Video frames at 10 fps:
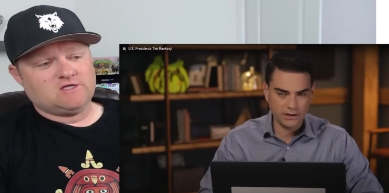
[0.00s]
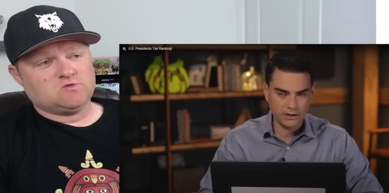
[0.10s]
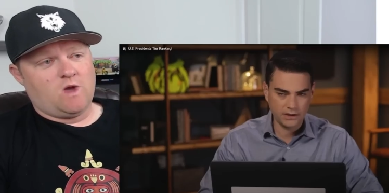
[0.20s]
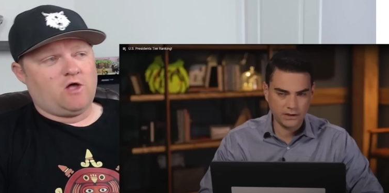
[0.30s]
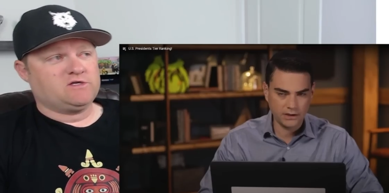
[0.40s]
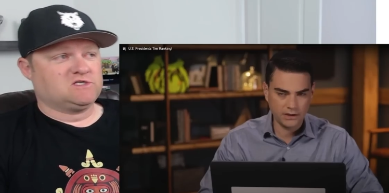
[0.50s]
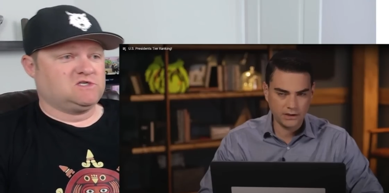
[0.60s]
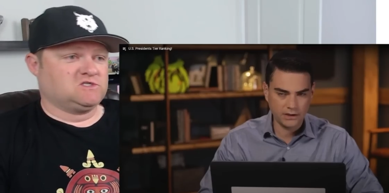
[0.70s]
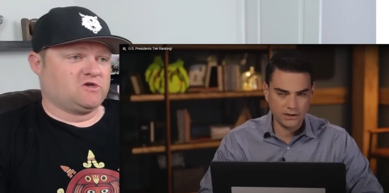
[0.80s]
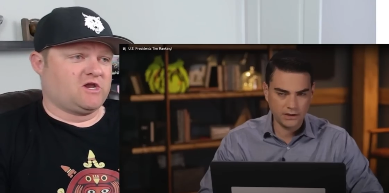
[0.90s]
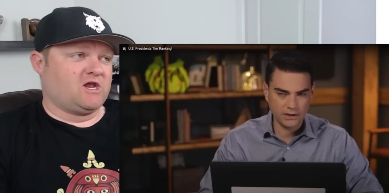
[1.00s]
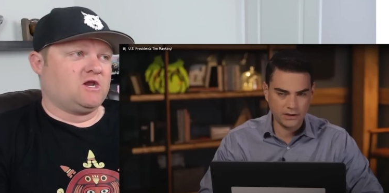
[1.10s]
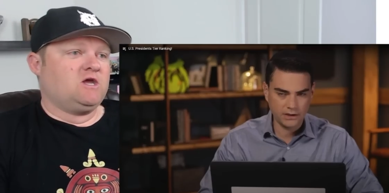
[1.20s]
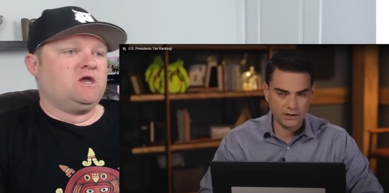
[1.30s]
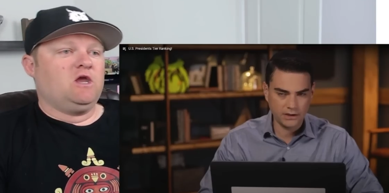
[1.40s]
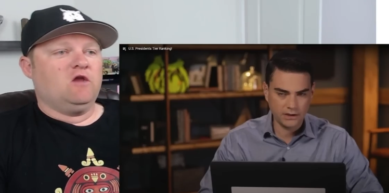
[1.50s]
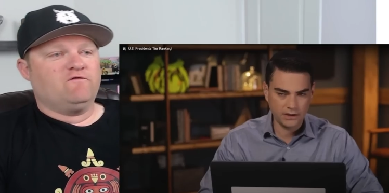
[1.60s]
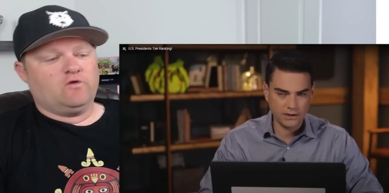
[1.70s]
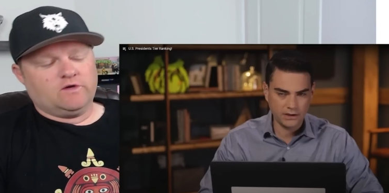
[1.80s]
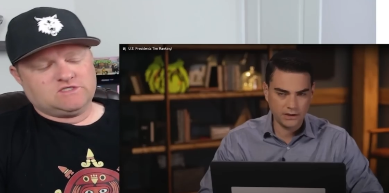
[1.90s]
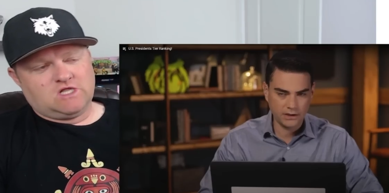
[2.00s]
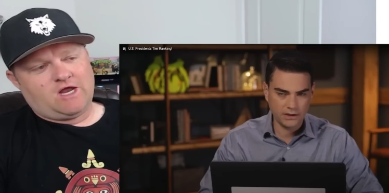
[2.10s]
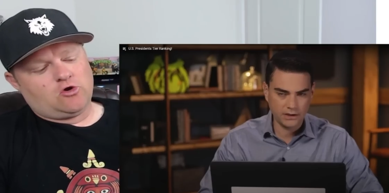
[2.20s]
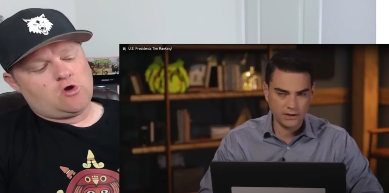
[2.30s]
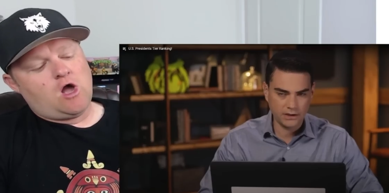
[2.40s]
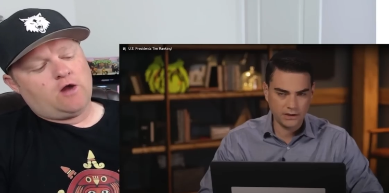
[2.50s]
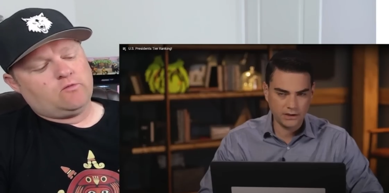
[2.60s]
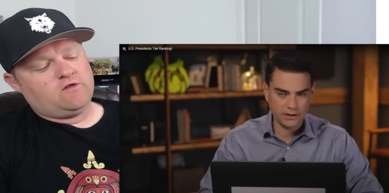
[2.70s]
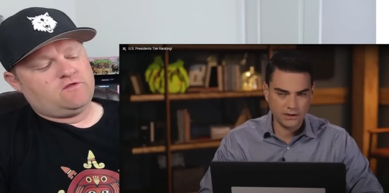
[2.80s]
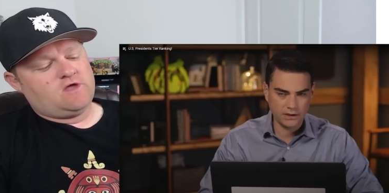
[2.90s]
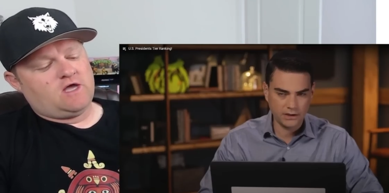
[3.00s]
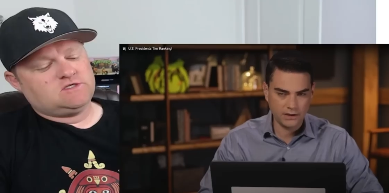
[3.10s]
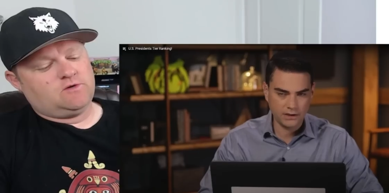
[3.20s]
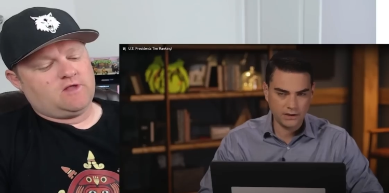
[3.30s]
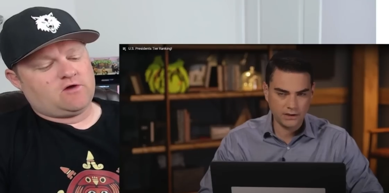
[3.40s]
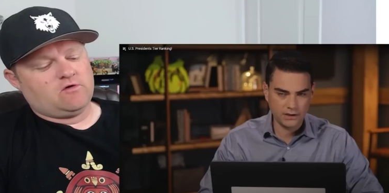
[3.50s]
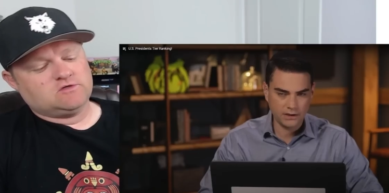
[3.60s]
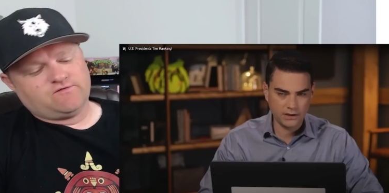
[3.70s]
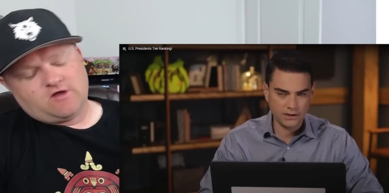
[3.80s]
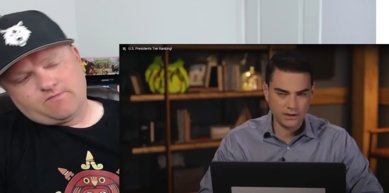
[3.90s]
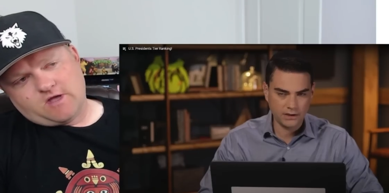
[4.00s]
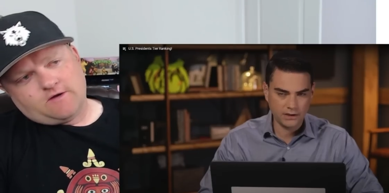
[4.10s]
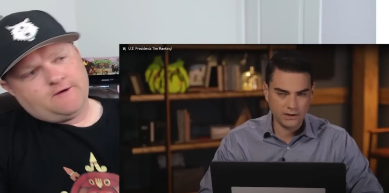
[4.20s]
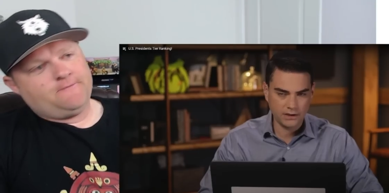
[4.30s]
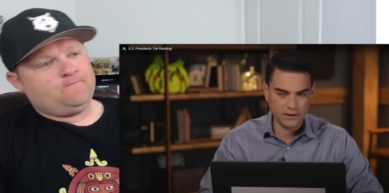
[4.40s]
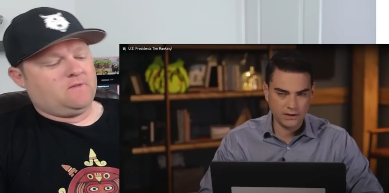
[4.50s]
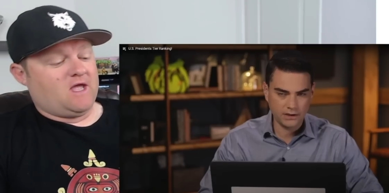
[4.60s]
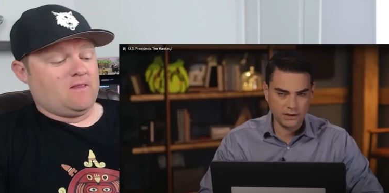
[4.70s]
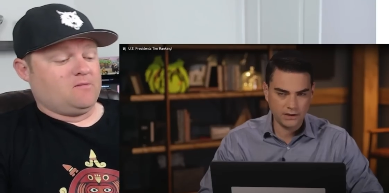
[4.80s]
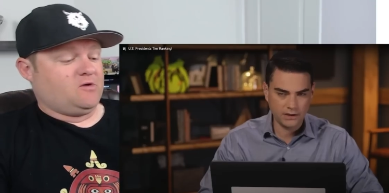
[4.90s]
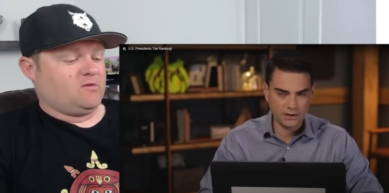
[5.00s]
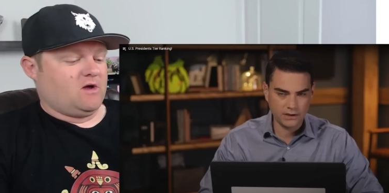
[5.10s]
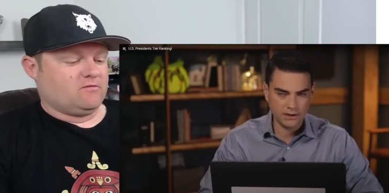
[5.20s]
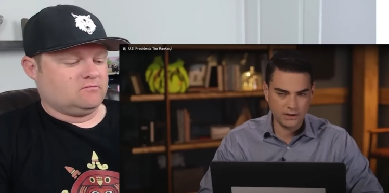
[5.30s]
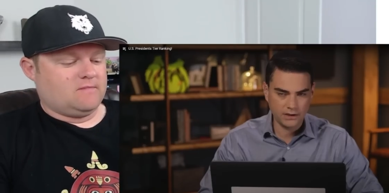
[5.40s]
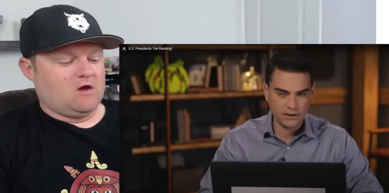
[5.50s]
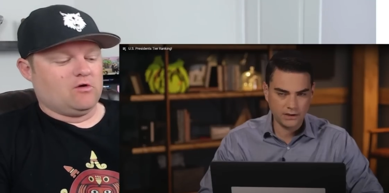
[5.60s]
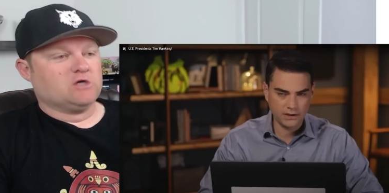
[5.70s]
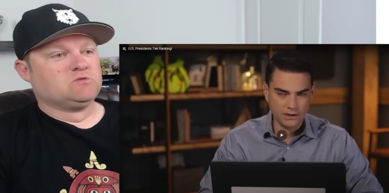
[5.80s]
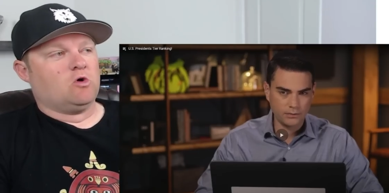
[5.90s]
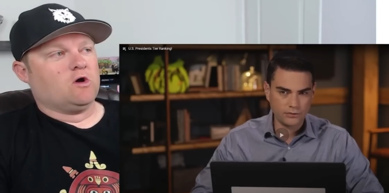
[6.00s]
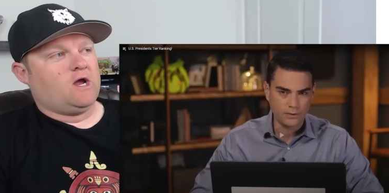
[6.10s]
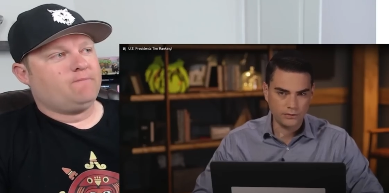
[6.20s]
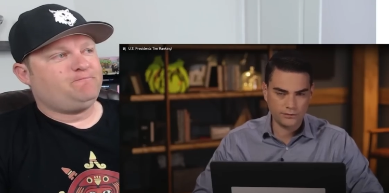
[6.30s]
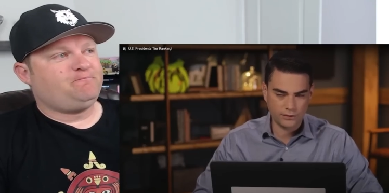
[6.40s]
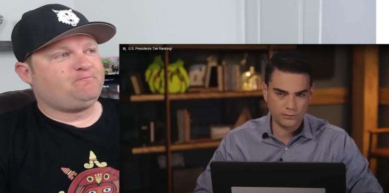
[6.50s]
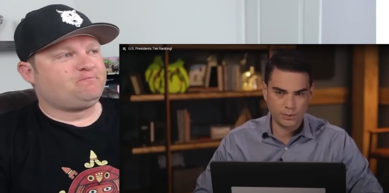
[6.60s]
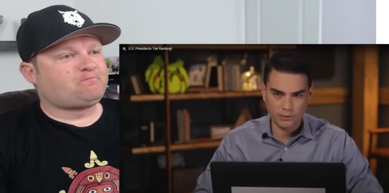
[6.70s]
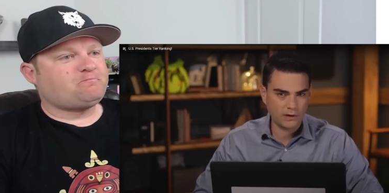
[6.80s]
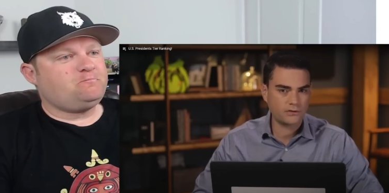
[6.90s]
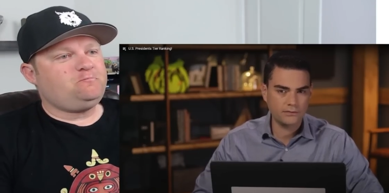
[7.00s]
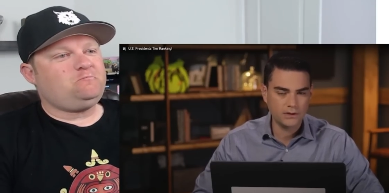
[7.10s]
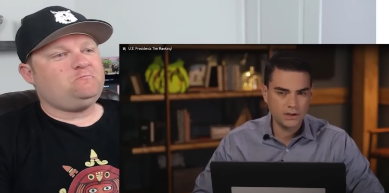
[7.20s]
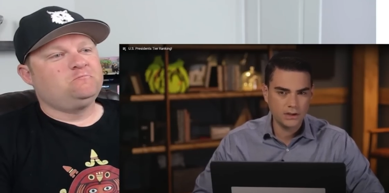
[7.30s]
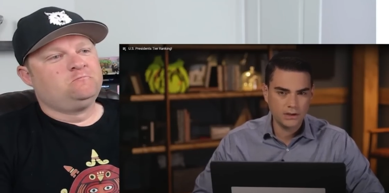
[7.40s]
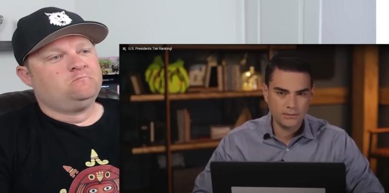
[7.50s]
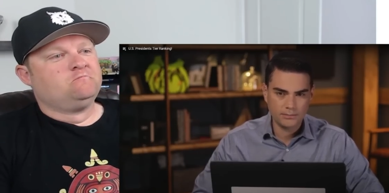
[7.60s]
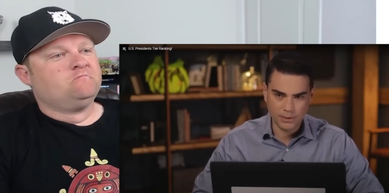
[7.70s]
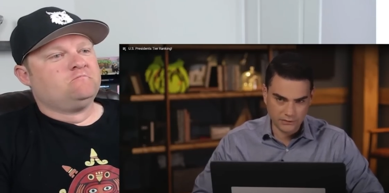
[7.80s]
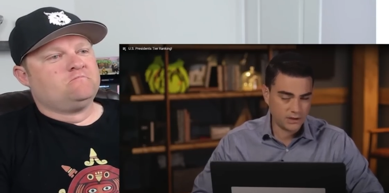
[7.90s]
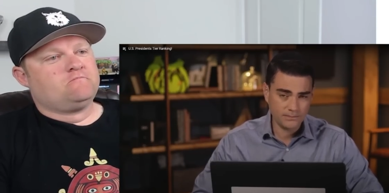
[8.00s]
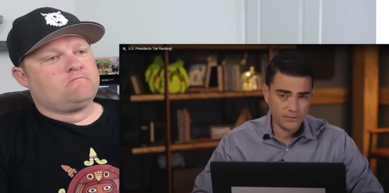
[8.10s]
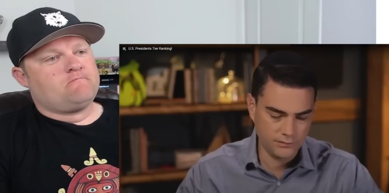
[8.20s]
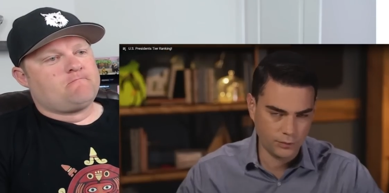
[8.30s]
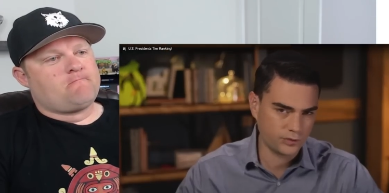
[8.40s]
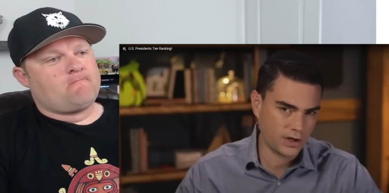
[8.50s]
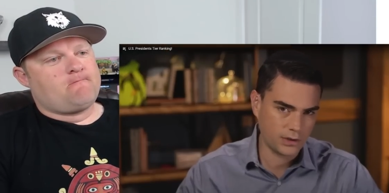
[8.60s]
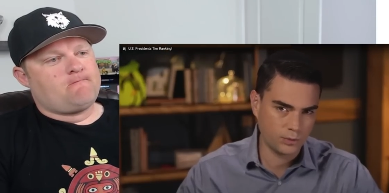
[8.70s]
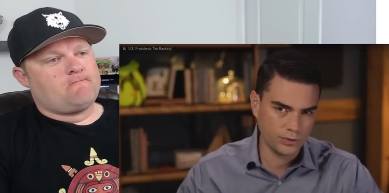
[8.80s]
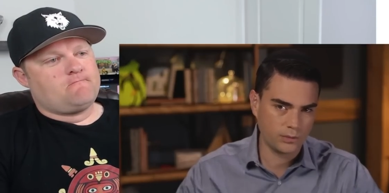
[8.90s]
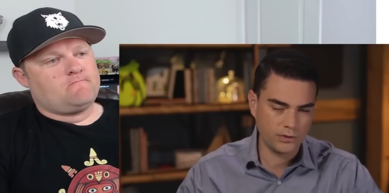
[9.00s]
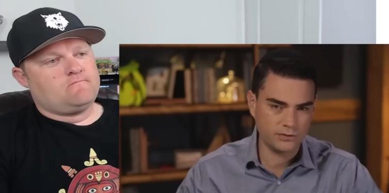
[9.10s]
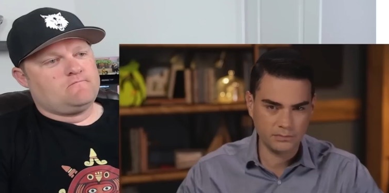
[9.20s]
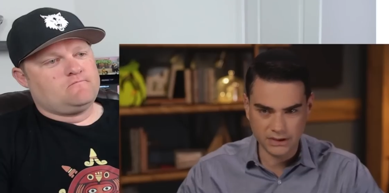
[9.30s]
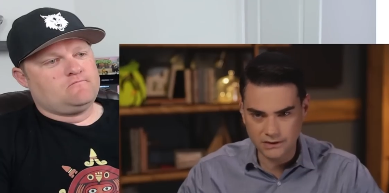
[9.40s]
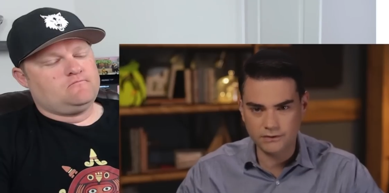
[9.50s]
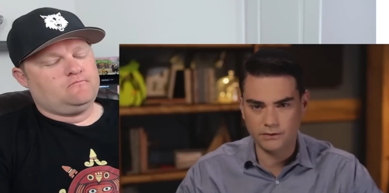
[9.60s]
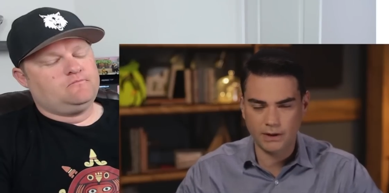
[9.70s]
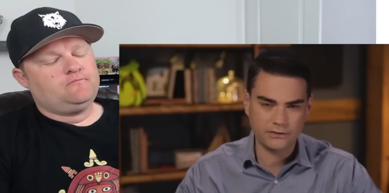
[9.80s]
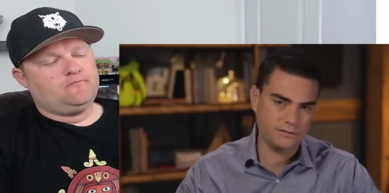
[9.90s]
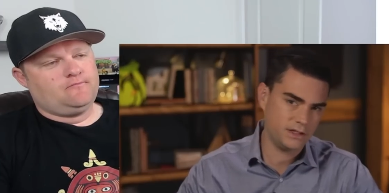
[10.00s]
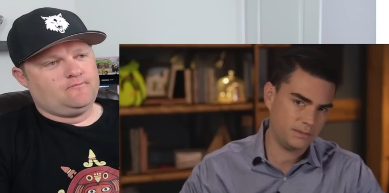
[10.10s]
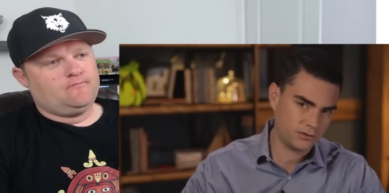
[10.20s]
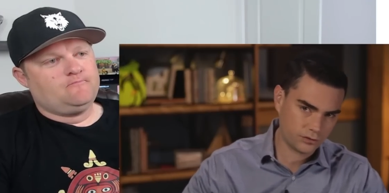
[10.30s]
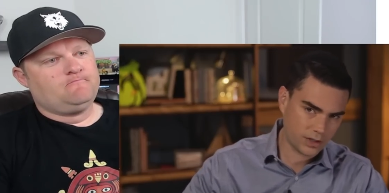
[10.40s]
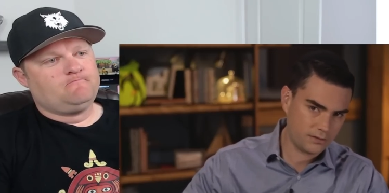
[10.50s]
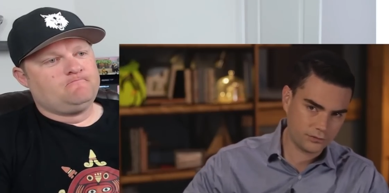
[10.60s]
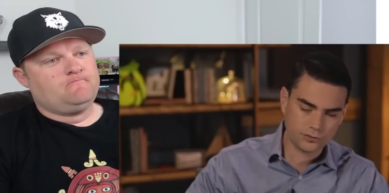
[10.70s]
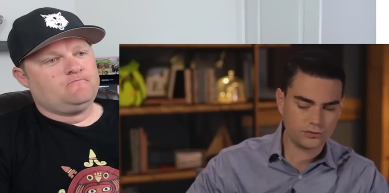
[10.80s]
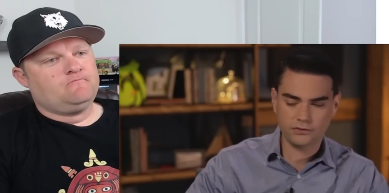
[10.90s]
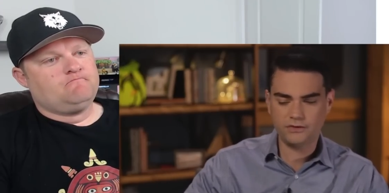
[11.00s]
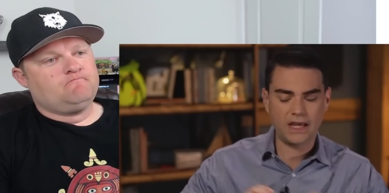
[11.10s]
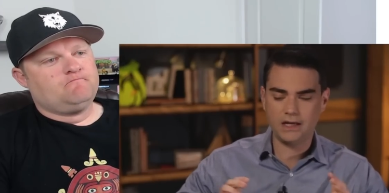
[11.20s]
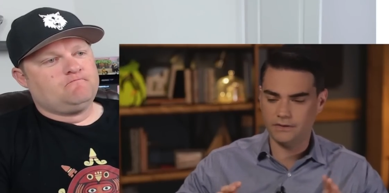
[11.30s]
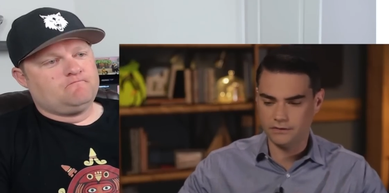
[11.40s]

Speaker 1: well, because he's looking at influence later on with someone like Roosevelt. Again, they put him on Mount Rushmore.
Speaker 2: Teddy Roosevelt was the first progressive president. He foreshadowed Woodrow Wilson, believed in the rise of the administrative state and